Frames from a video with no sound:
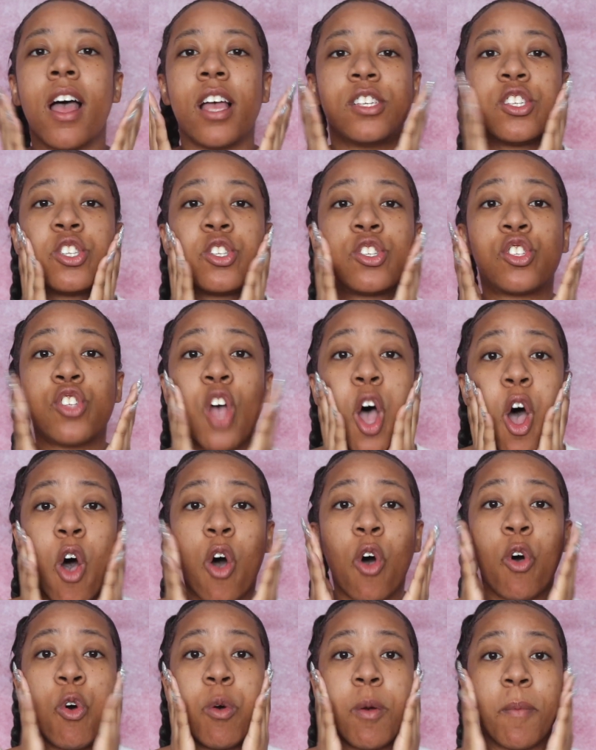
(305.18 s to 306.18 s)

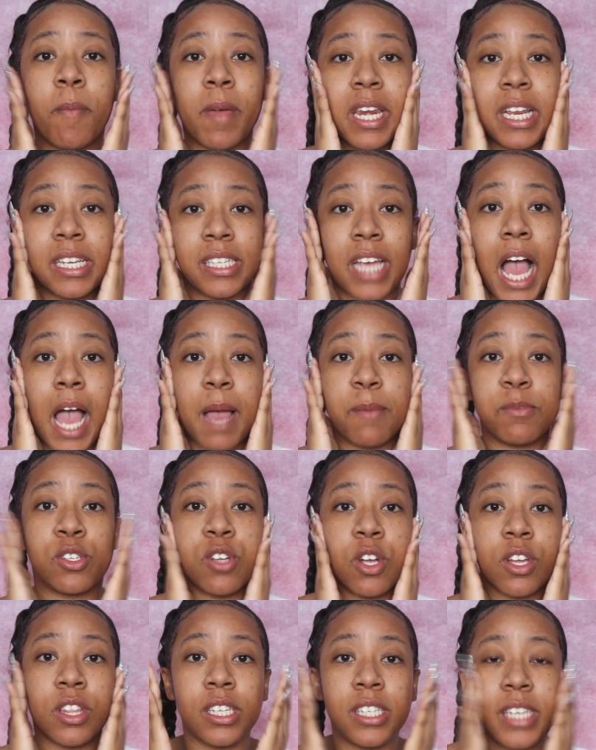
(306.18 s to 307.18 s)
so many times
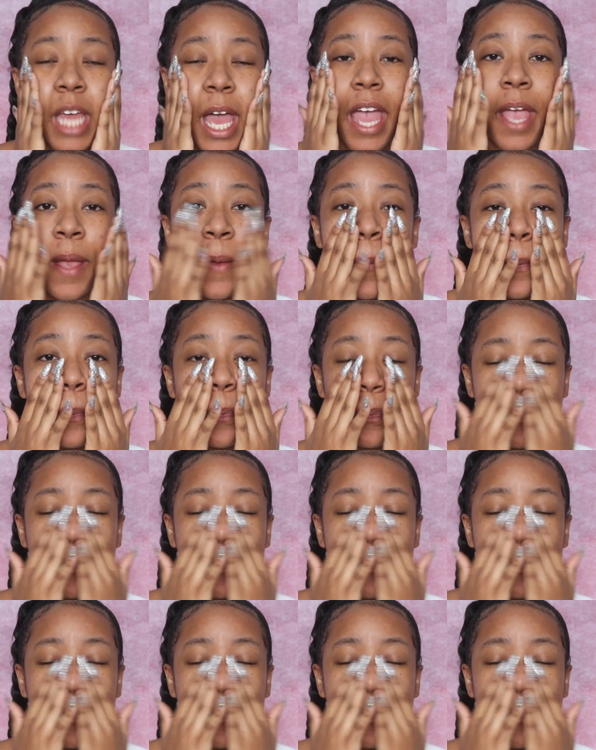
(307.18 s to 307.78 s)
during the day.